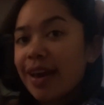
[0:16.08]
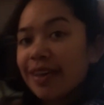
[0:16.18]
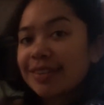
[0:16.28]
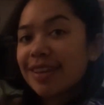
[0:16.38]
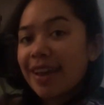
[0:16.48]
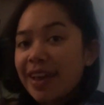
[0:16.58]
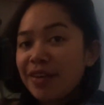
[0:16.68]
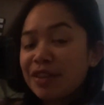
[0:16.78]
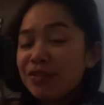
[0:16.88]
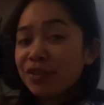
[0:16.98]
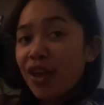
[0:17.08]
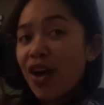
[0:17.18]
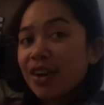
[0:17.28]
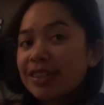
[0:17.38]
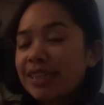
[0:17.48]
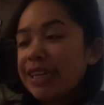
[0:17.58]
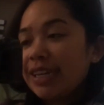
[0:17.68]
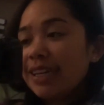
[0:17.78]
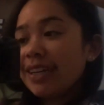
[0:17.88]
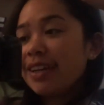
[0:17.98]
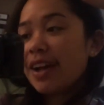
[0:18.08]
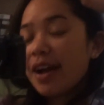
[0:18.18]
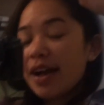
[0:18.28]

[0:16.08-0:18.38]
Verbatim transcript: guys. I haven't vlogged in